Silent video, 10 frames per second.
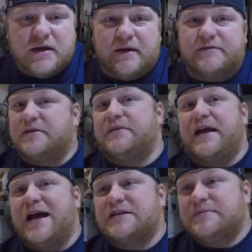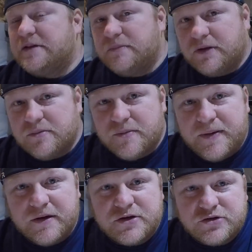If somebody asked me to build them a
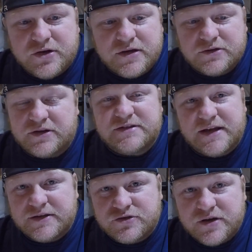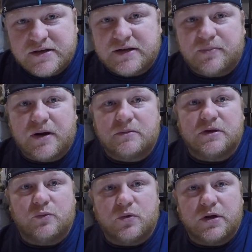pair of strings or a set of strings, I
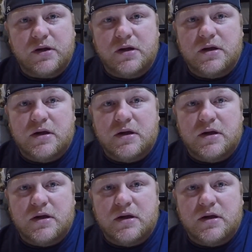probably would,